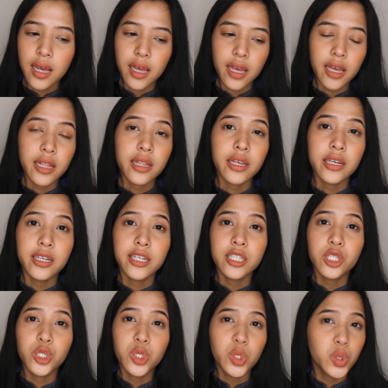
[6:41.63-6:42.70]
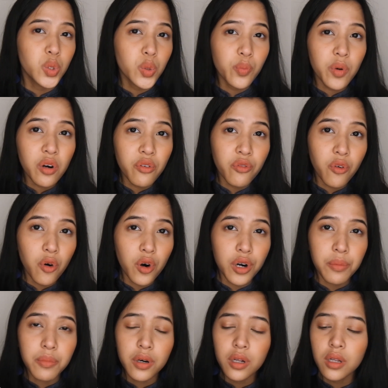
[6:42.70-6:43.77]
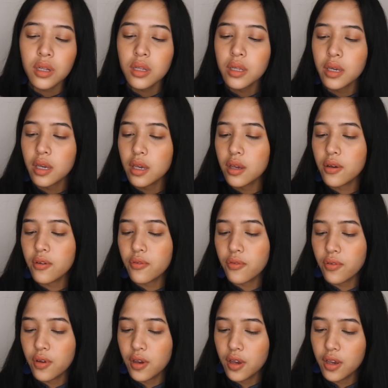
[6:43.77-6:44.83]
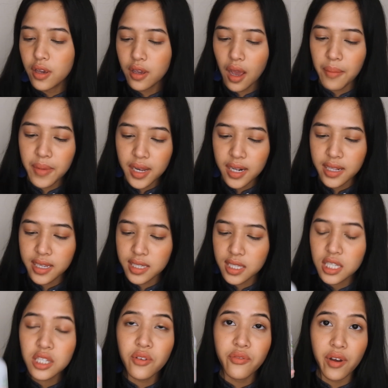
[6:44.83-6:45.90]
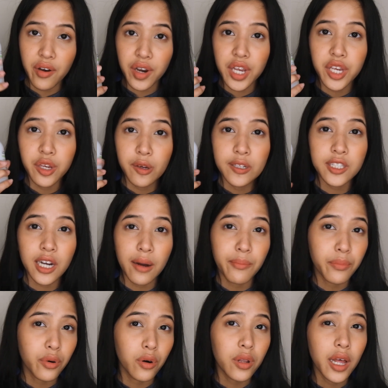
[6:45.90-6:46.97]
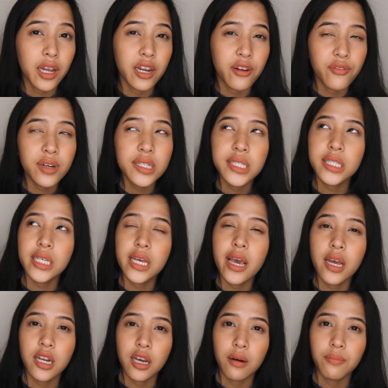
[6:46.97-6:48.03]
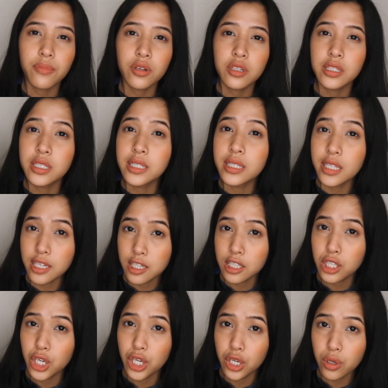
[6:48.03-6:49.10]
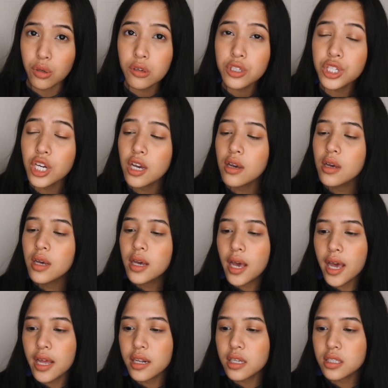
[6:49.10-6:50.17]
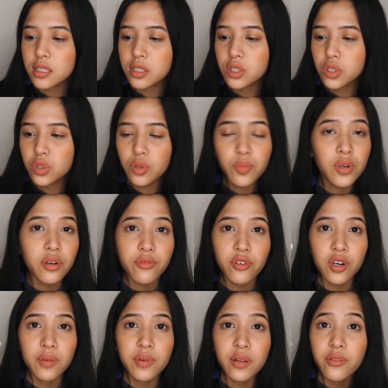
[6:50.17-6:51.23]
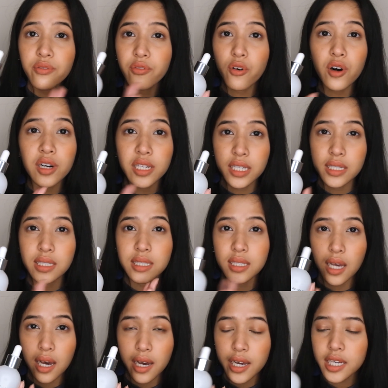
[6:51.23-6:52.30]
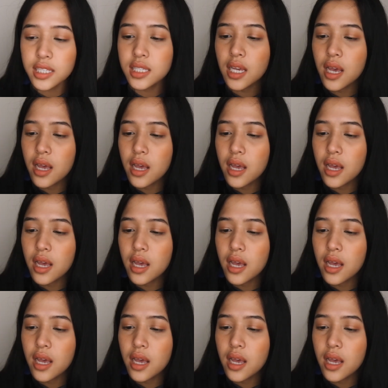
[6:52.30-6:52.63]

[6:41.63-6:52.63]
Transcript: It is super affordable. This is a very huge ampoule. I never see any ampoule this huge, and it's super affordable for this size.